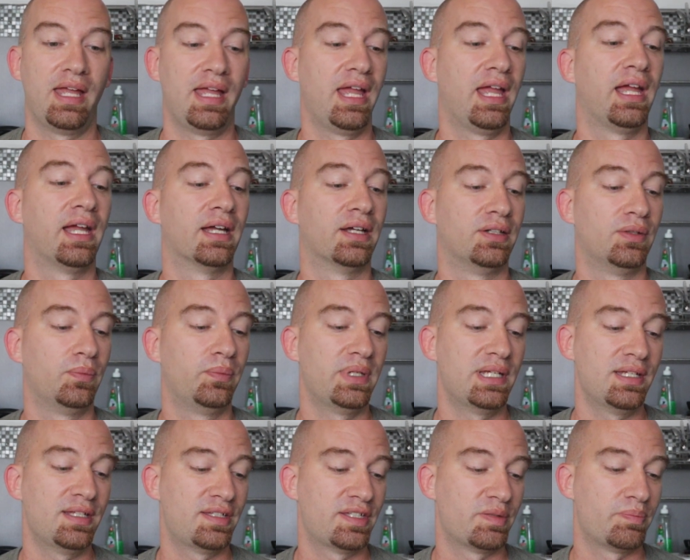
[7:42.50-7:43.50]
And
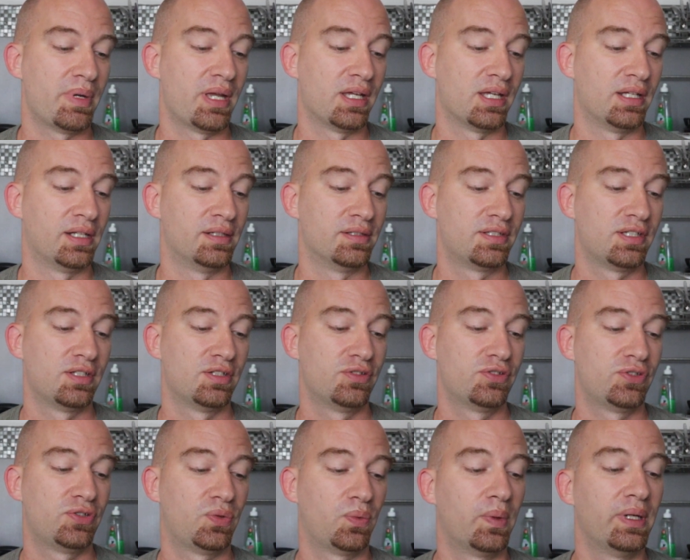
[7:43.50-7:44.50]
we spent
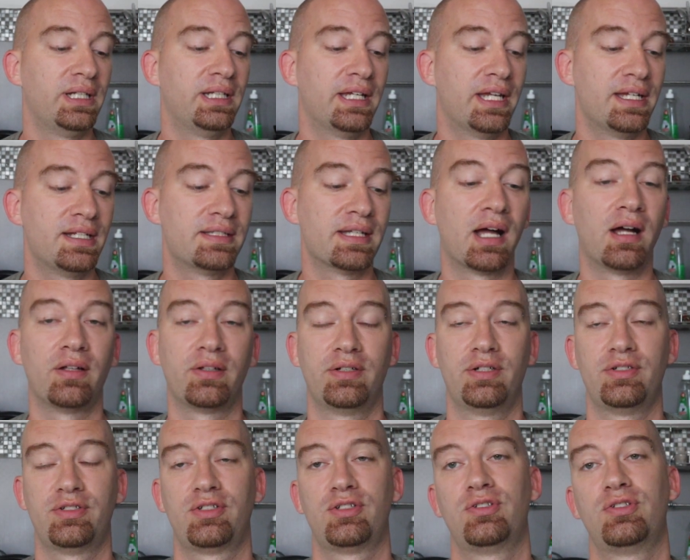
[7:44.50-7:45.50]

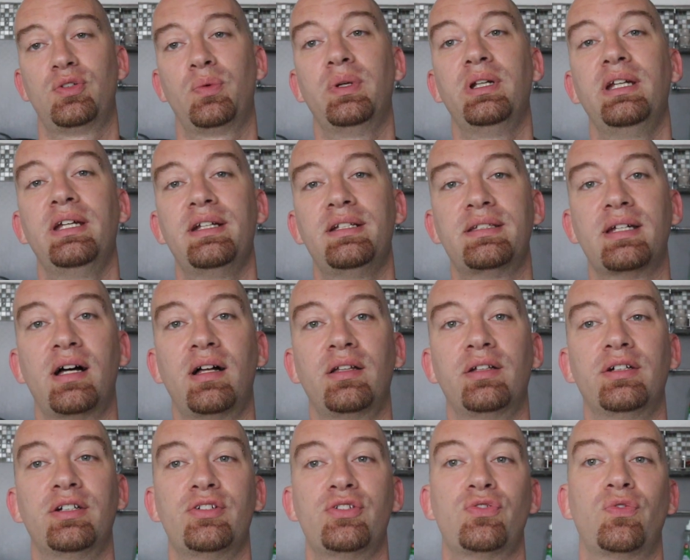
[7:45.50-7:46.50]

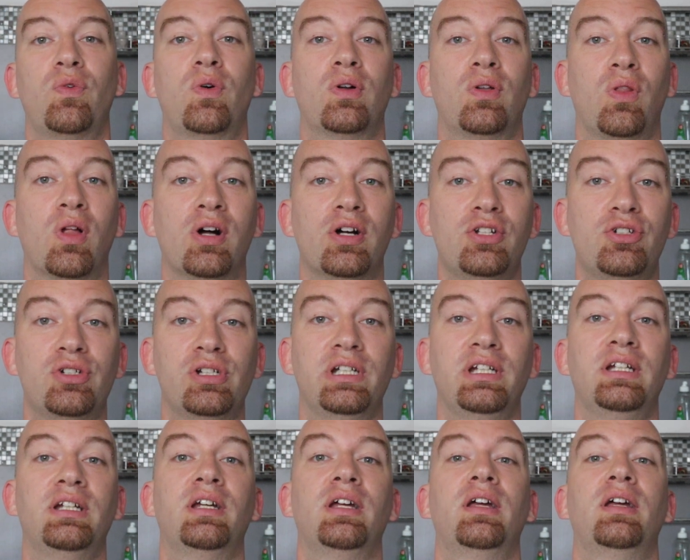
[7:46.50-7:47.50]
$28 for
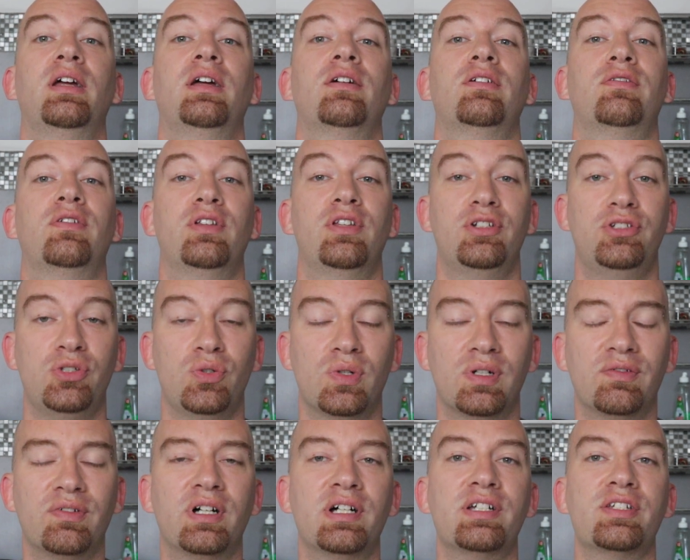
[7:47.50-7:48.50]
laundry for the two
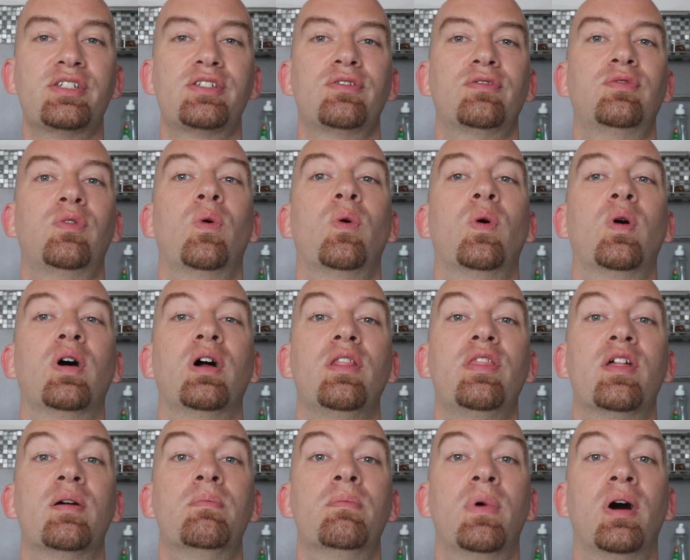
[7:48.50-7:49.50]
of us for
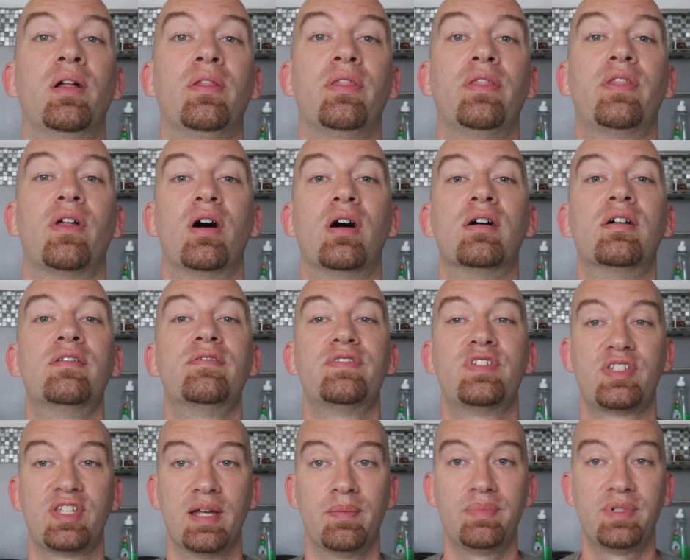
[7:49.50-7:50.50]
the month of
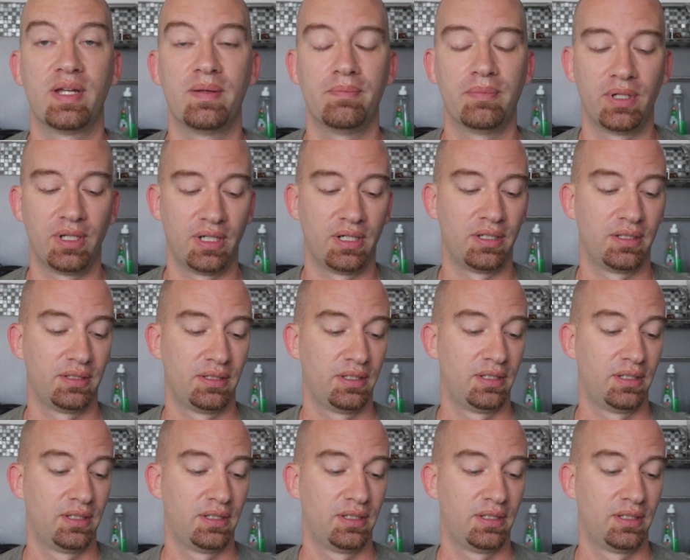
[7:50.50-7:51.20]
September.